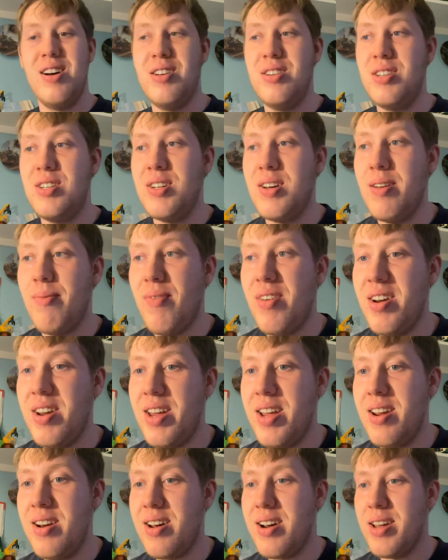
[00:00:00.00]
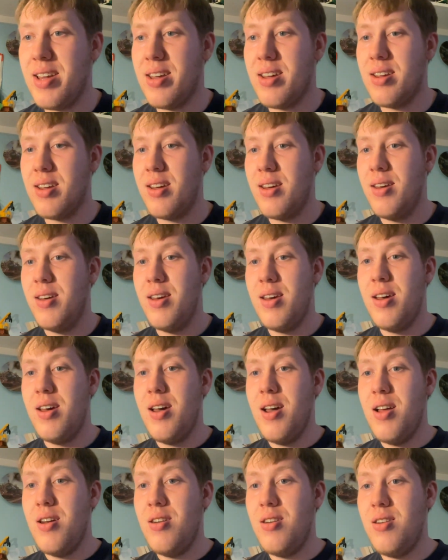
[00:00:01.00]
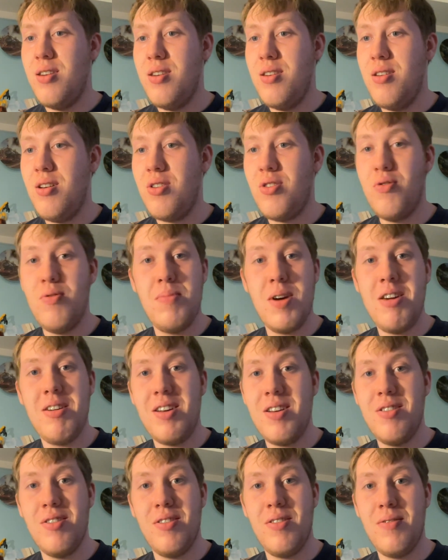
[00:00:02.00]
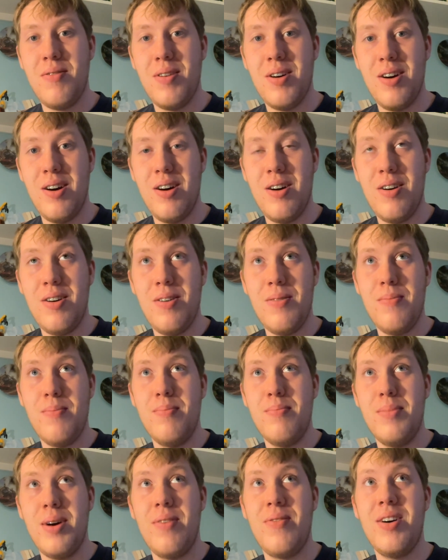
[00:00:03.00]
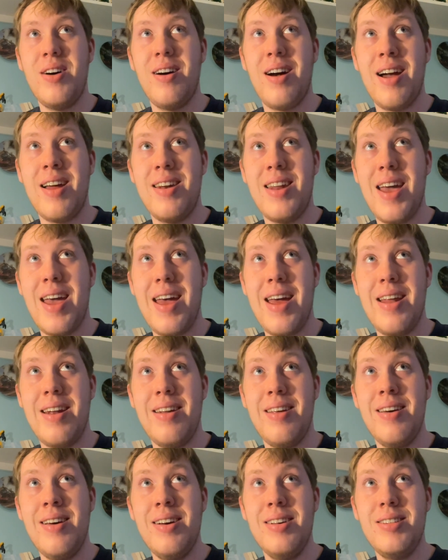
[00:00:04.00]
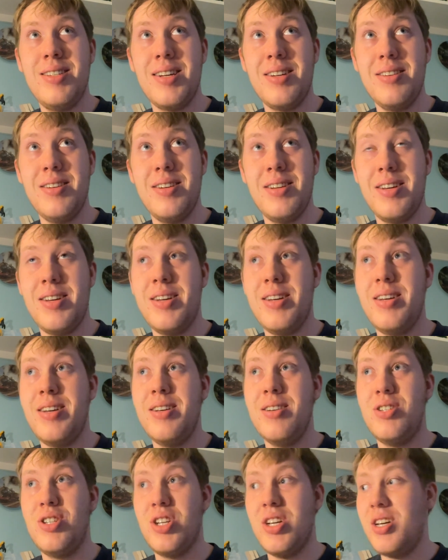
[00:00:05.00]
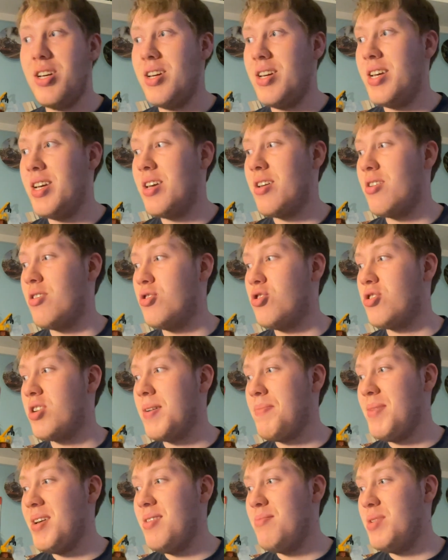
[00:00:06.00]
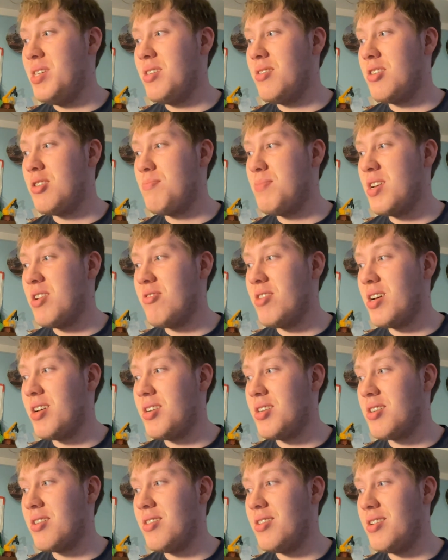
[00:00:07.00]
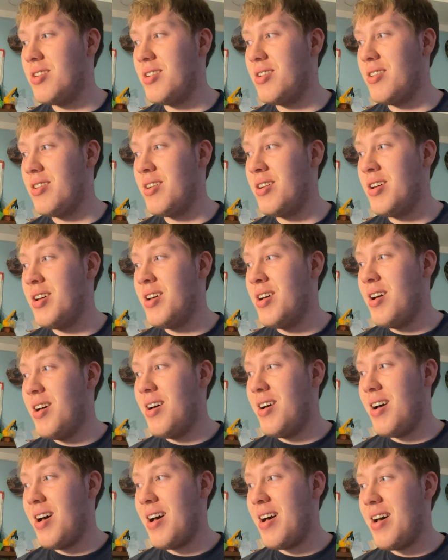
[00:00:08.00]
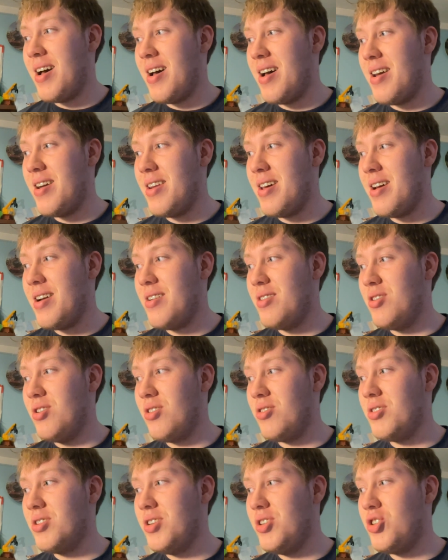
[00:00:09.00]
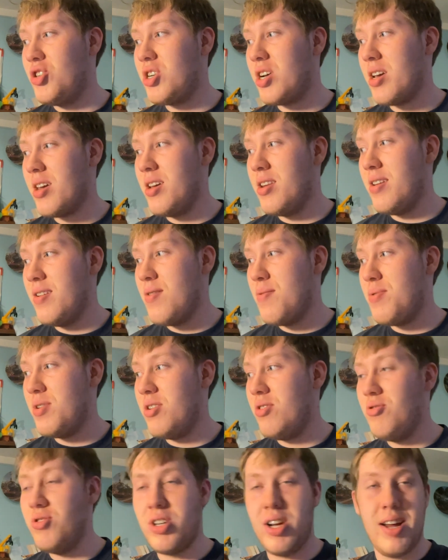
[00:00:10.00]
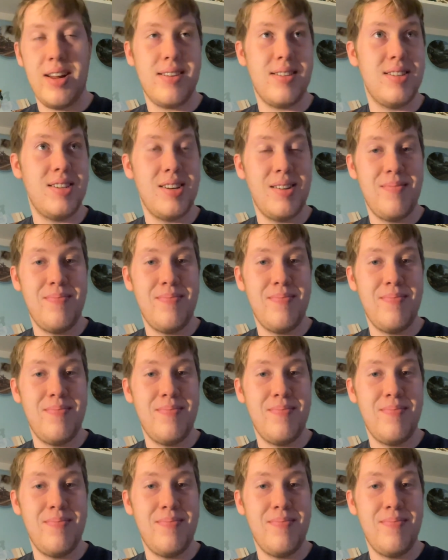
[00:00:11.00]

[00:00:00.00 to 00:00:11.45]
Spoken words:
definitely like not obeying her mother, and then suddenly he got trapped in Mr. McGregor's garden, and then lost his dragon in a project.